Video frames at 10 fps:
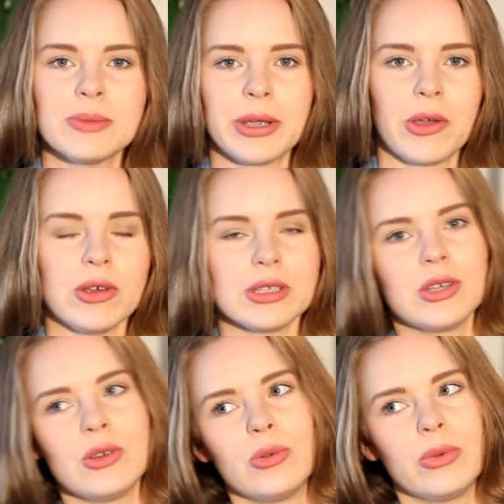because
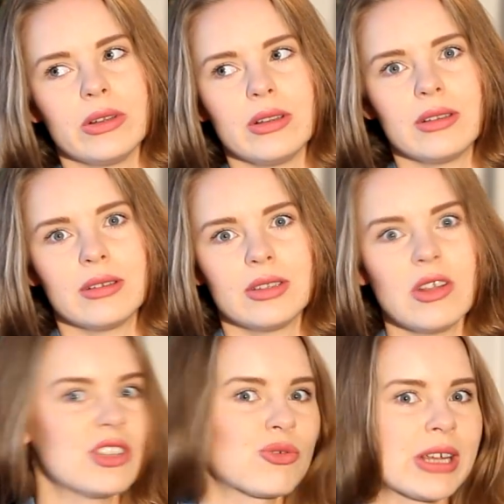you will
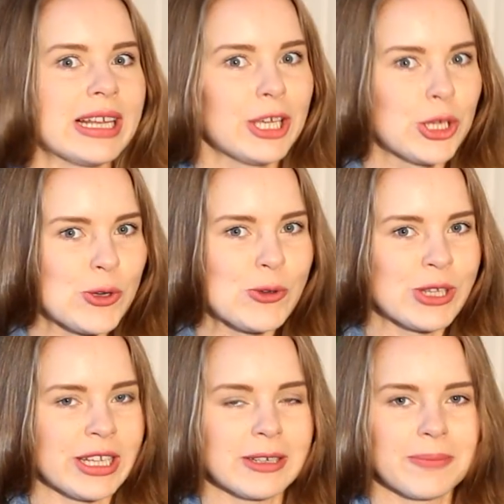not really use
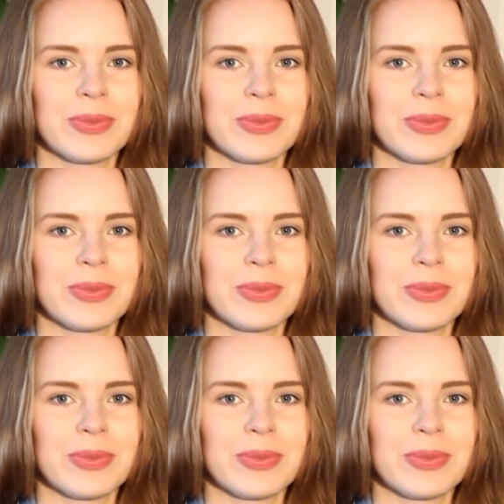it.